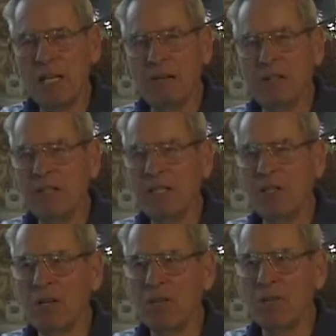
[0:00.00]
I played
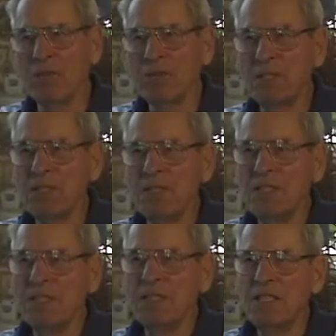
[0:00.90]
golf
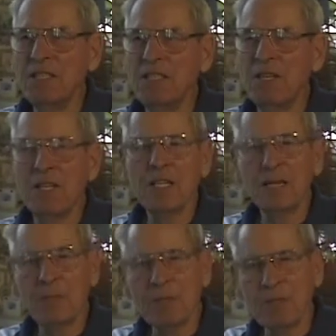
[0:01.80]
on a
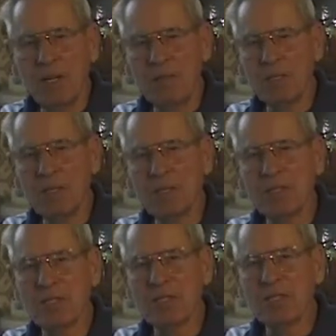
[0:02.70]
couple of golf
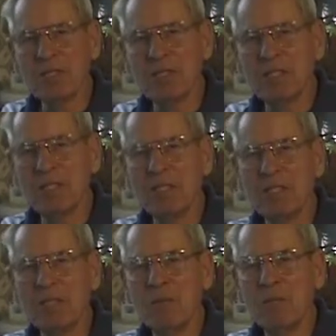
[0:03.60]
courses that
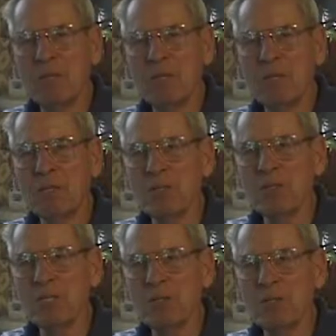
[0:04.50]
were built
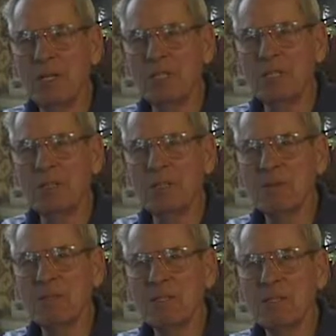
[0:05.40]
during the Depression
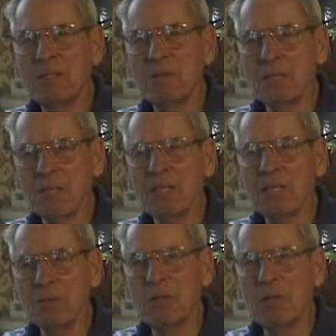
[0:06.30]
with the
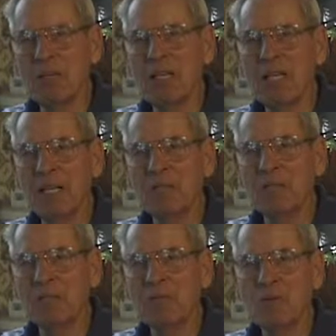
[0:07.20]
WPA laborers.